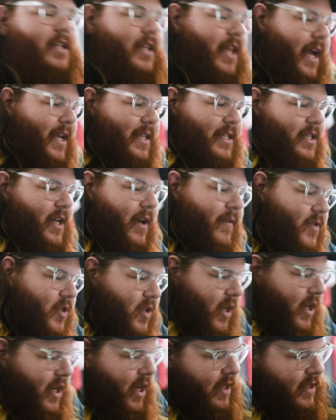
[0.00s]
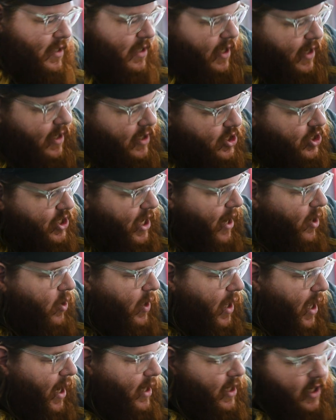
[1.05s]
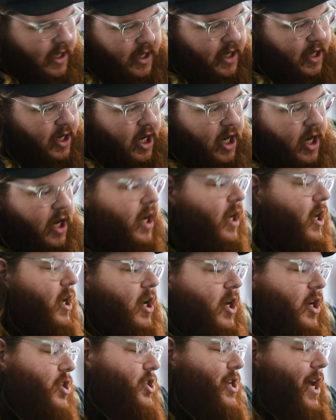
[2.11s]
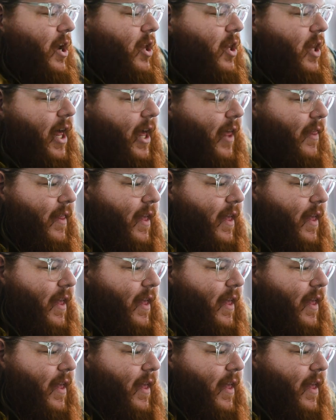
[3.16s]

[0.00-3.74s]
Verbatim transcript: the light stuff. So you can kind of see like a shadow line here, shadow line